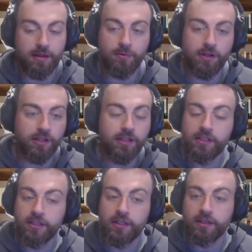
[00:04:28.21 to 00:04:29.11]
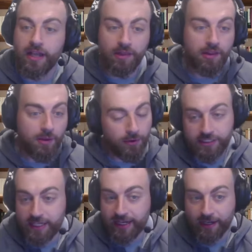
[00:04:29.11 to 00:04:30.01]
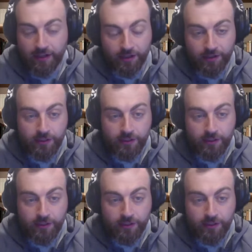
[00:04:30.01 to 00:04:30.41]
were now than they were a decade ago.